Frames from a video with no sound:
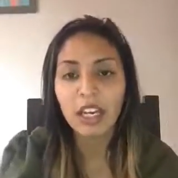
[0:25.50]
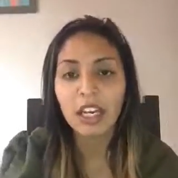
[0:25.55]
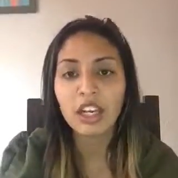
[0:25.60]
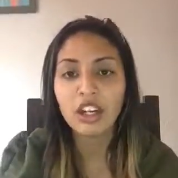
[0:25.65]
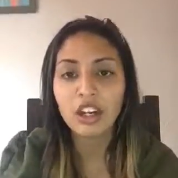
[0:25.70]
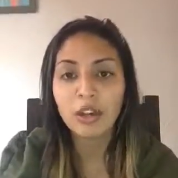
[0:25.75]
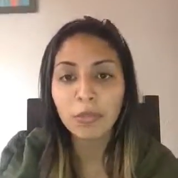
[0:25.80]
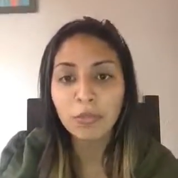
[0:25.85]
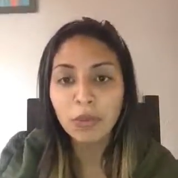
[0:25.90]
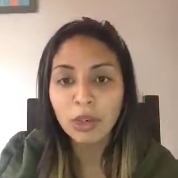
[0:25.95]

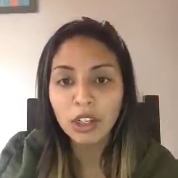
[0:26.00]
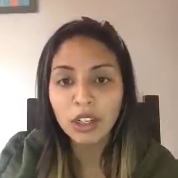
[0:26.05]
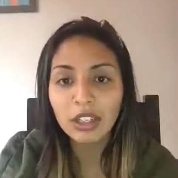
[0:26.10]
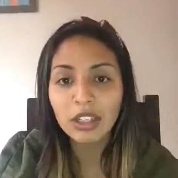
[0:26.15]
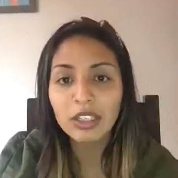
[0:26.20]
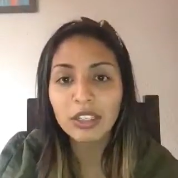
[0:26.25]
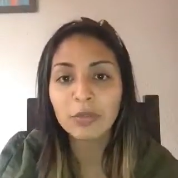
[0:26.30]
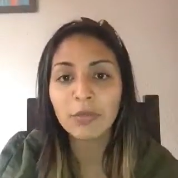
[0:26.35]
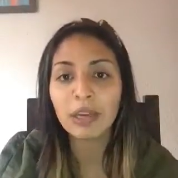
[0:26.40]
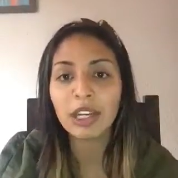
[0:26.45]
In our
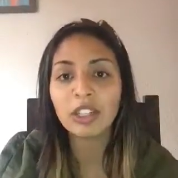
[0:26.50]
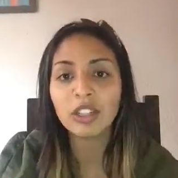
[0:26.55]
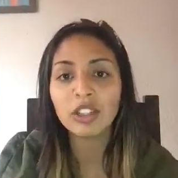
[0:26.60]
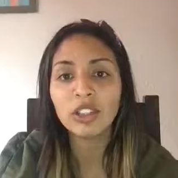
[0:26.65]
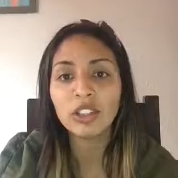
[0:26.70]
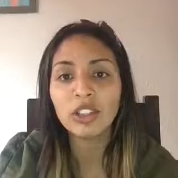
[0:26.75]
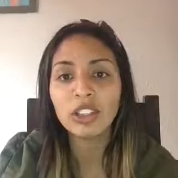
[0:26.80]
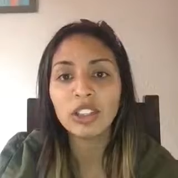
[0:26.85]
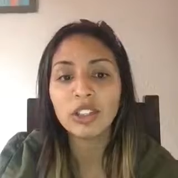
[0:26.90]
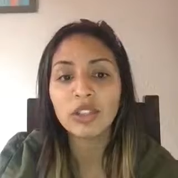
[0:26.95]
book,
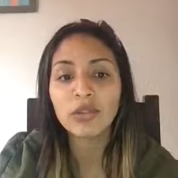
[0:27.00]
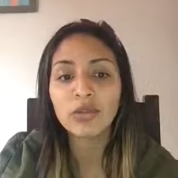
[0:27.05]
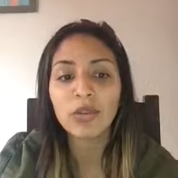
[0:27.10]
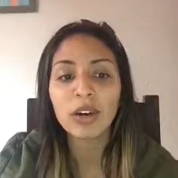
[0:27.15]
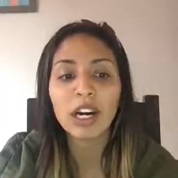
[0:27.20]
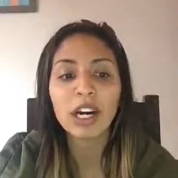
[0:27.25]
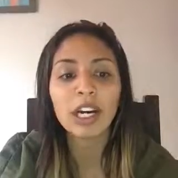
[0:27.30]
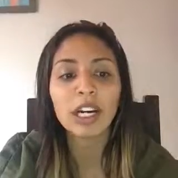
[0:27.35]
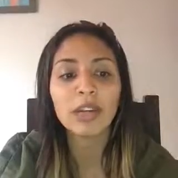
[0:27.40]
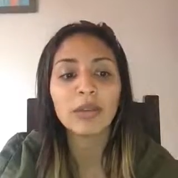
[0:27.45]
Spector
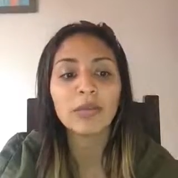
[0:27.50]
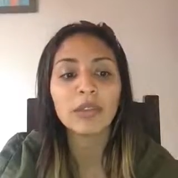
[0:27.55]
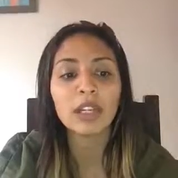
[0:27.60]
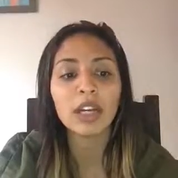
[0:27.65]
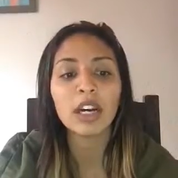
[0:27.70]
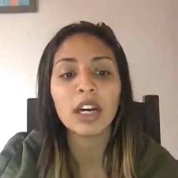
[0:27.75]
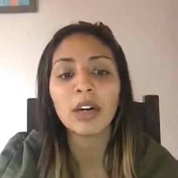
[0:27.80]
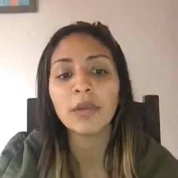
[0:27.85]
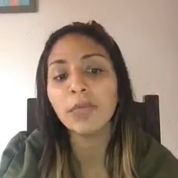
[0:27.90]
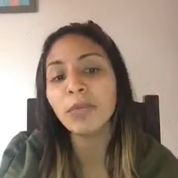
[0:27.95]

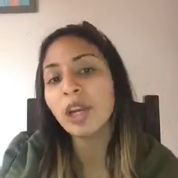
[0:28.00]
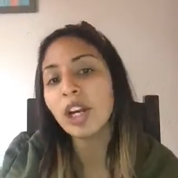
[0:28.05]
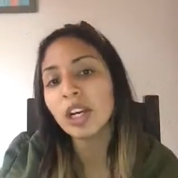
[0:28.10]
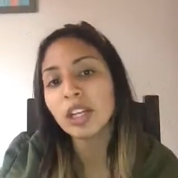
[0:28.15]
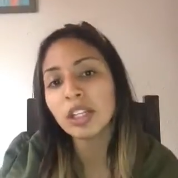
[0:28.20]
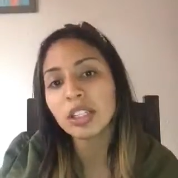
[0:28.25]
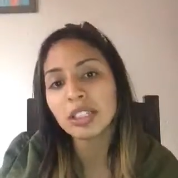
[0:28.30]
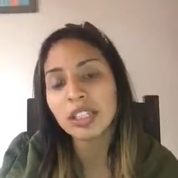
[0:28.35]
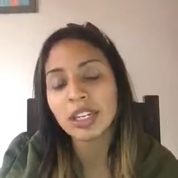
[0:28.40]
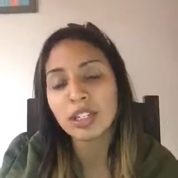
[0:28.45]
described
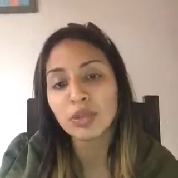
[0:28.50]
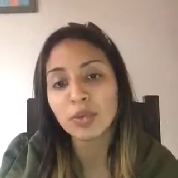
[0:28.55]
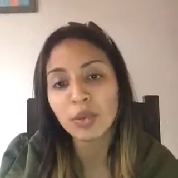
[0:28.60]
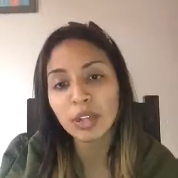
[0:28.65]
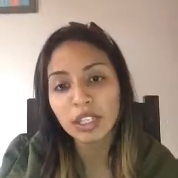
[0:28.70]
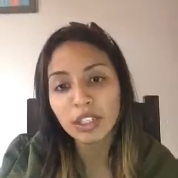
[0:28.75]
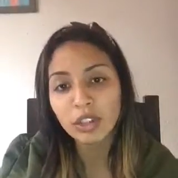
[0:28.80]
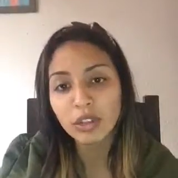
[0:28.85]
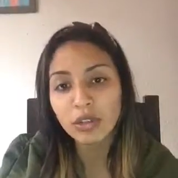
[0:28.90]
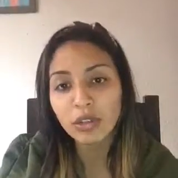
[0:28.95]
blogs as
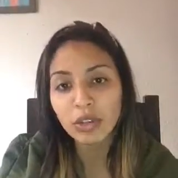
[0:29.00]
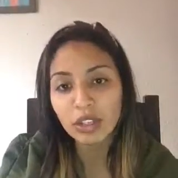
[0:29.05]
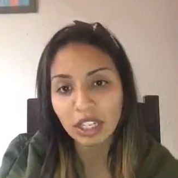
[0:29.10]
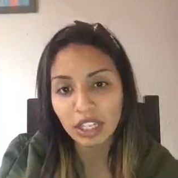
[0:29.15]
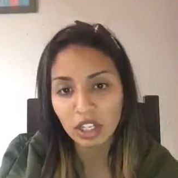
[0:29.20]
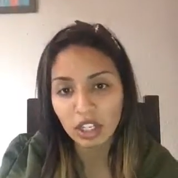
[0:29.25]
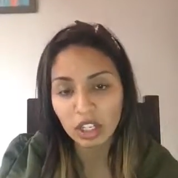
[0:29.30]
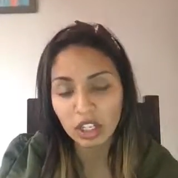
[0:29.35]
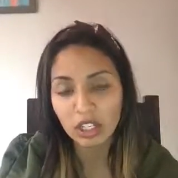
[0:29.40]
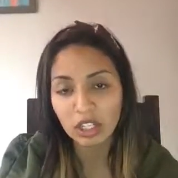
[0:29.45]
written
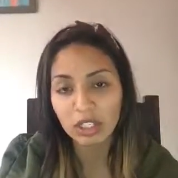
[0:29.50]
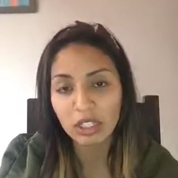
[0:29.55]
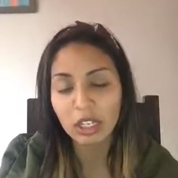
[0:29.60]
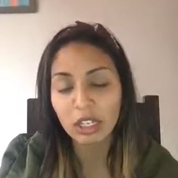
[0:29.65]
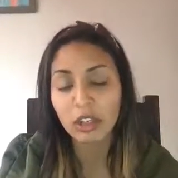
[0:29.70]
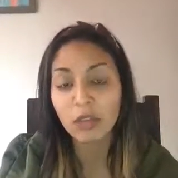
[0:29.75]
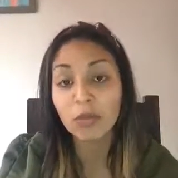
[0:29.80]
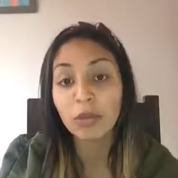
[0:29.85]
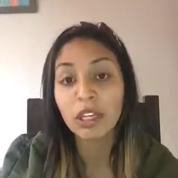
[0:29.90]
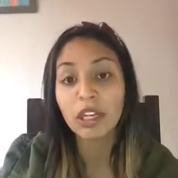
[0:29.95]
creations
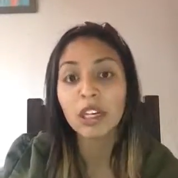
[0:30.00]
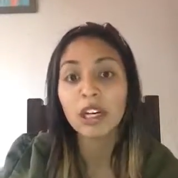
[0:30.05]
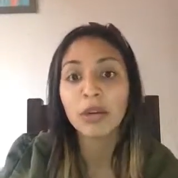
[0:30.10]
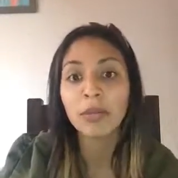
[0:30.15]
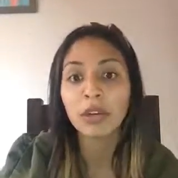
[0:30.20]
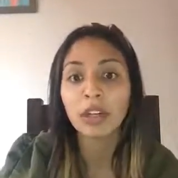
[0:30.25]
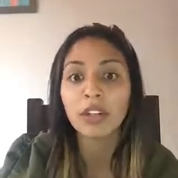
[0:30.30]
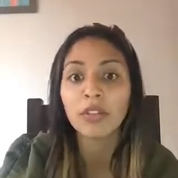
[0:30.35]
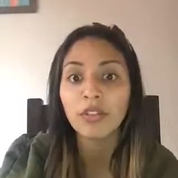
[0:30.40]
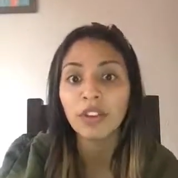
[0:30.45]
that could
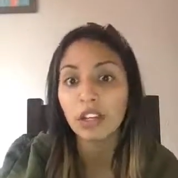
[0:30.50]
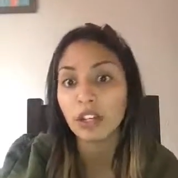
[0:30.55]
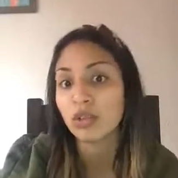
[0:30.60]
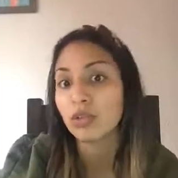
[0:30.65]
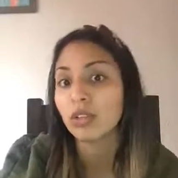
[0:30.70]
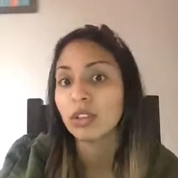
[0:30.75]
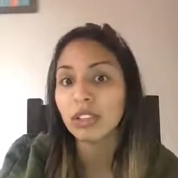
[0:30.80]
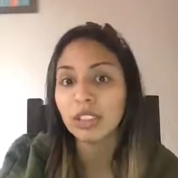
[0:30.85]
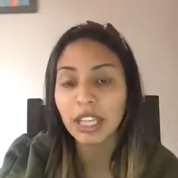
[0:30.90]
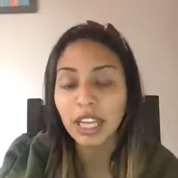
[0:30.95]
become
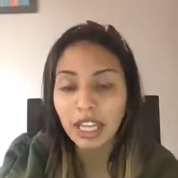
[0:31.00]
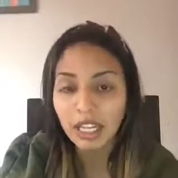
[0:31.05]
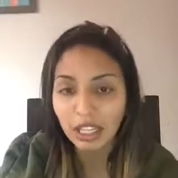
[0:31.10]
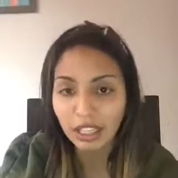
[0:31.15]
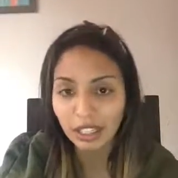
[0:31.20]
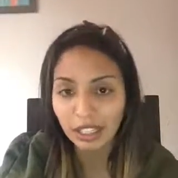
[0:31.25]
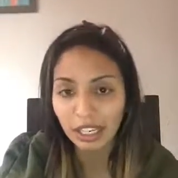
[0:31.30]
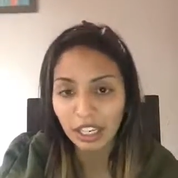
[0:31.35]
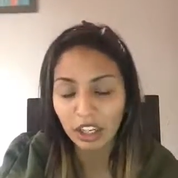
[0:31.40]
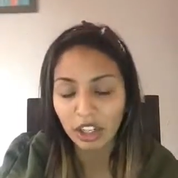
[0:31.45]
artifactual
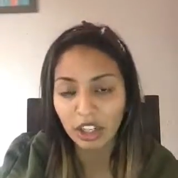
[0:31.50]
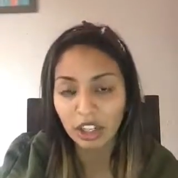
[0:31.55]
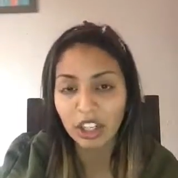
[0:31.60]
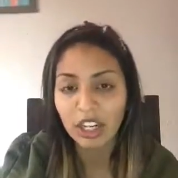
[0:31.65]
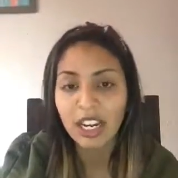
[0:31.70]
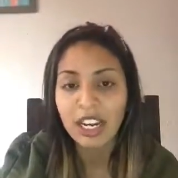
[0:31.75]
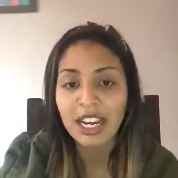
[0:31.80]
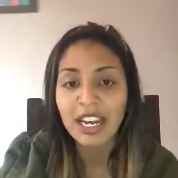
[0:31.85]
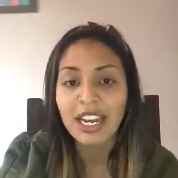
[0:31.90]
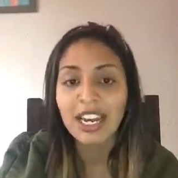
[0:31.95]
data
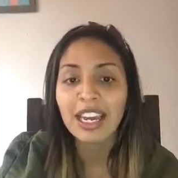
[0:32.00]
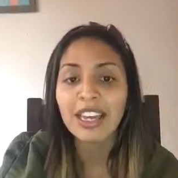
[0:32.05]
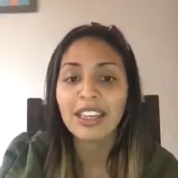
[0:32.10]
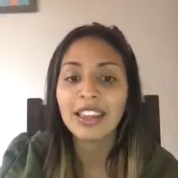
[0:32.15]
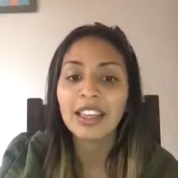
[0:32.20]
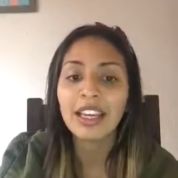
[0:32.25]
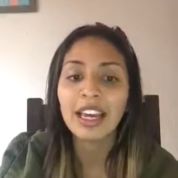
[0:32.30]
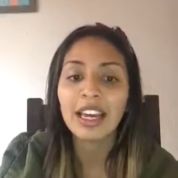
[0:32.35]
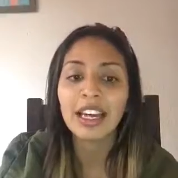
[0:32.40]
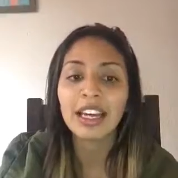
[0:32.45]
later,
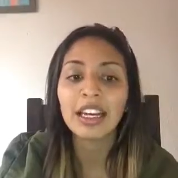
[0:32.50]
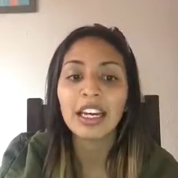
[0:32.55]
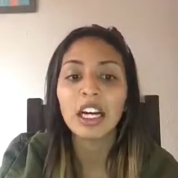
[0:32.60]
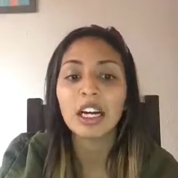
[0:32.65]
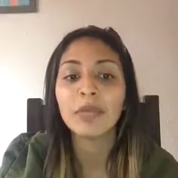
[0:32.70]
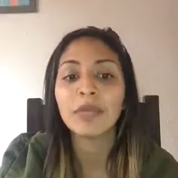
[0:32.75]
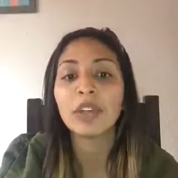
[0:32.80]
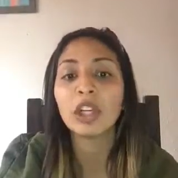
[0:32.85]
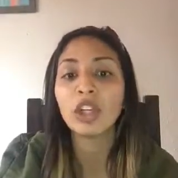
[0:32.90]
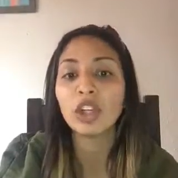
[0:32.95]
and
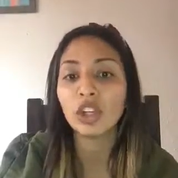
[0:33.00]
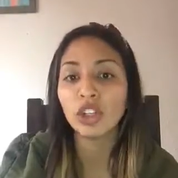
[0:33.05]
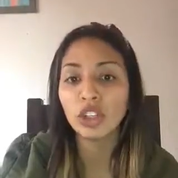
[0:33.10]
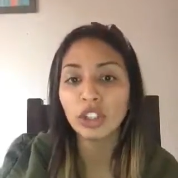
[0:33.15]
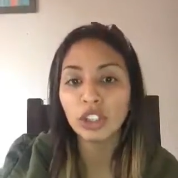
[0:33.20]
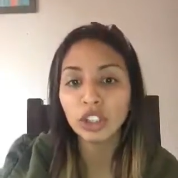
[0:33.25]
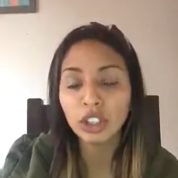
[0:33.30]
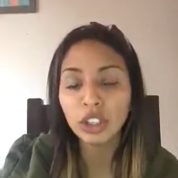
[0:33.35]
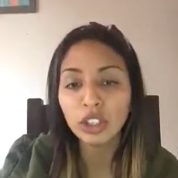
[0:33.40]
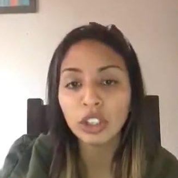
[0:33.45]
that the
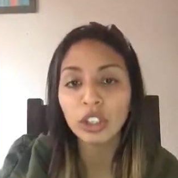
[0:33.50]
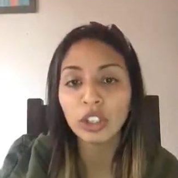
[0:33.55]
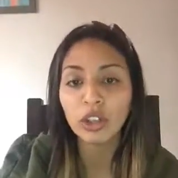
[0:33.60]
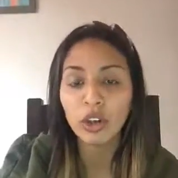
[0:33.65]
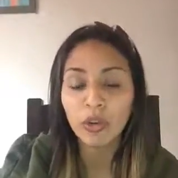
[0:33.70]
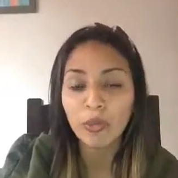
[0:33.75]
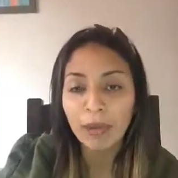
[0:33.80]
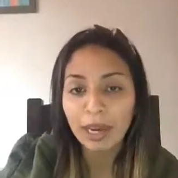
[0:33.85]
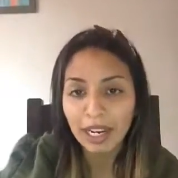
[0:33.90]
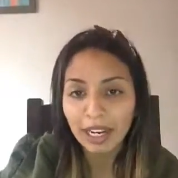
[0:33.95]
learner could
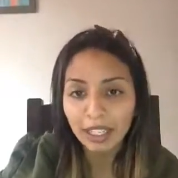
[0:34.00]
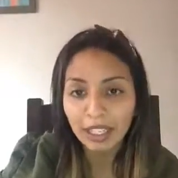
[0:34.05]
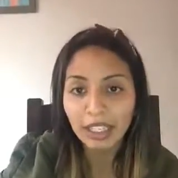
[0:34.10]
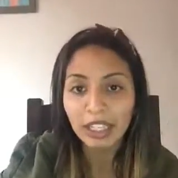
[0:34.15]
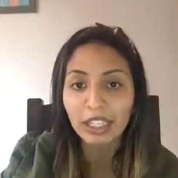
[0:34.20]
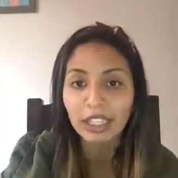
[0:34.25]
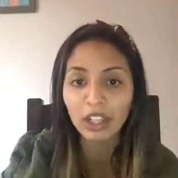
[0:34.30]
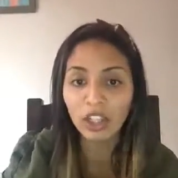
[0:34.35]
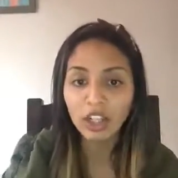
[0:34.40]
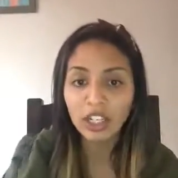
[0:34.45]
go back
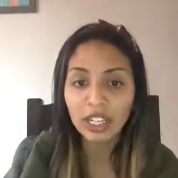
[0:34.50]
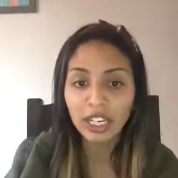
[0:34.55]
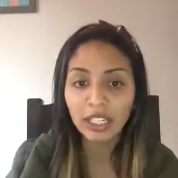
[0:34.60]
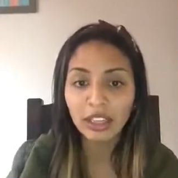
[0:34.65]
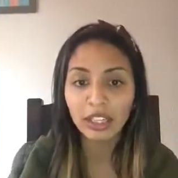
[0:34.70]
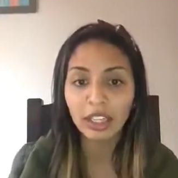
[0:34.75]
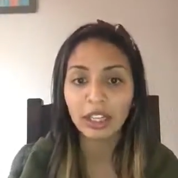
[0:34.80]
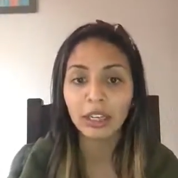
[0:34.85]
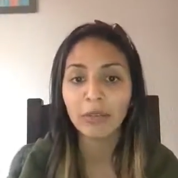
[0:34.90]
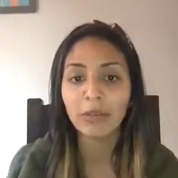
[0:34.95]
and look
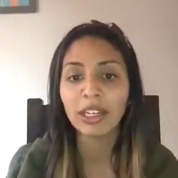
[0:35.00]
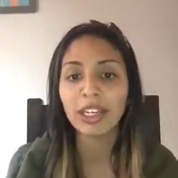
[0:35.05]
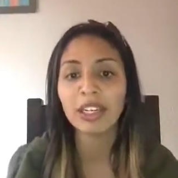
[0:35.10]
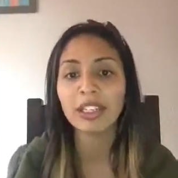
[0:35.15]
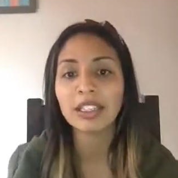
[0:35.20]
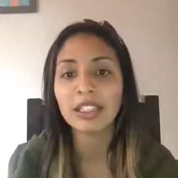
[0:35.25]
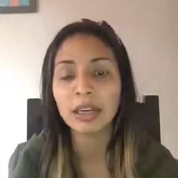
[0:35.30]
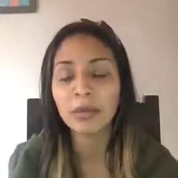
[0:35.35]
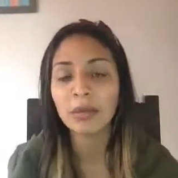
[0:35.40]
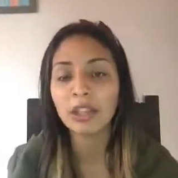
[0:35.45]
at them and
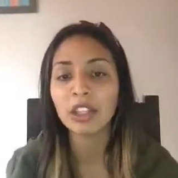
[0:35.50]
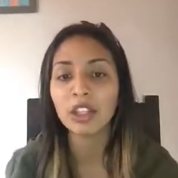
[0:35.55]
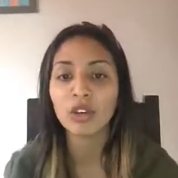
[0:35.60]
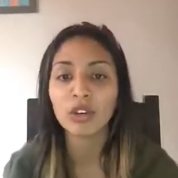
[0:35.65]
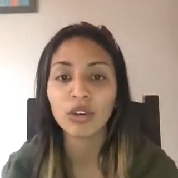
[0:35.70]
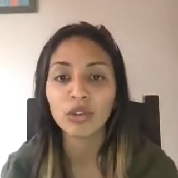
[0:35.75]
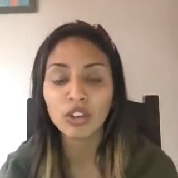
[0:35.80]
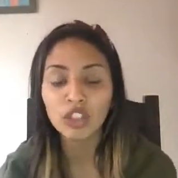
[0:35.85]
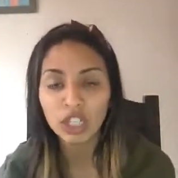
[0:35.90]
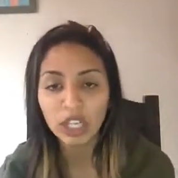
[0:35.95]
examine
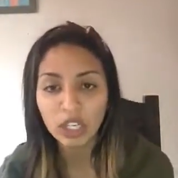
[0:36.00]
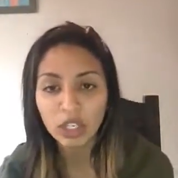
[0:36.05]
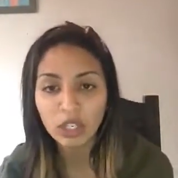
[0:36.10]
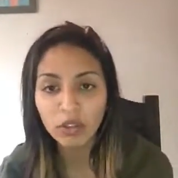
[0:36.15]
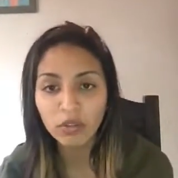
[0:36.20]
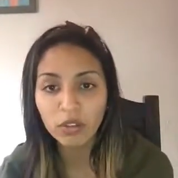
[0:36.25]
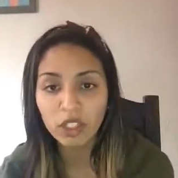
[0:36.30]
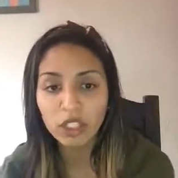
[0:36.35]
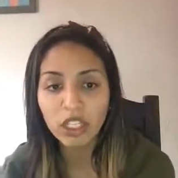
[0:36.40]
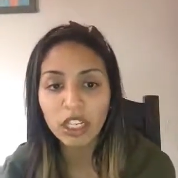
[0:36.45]
their own change
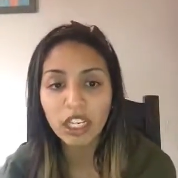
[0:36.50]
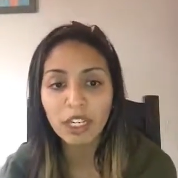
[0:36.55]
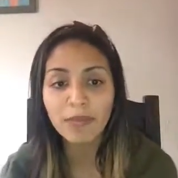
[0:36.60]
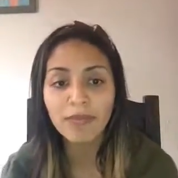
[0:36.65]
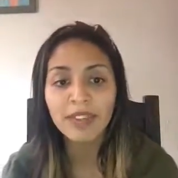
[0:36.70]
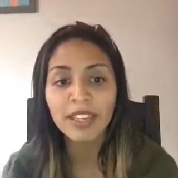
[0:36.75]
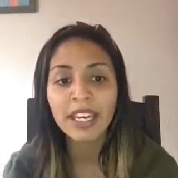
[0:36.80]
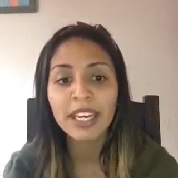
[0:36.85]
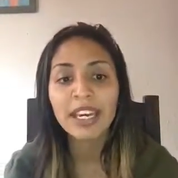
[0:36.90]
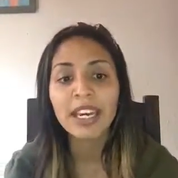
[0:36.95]
over
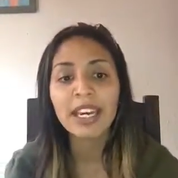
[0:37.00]
time,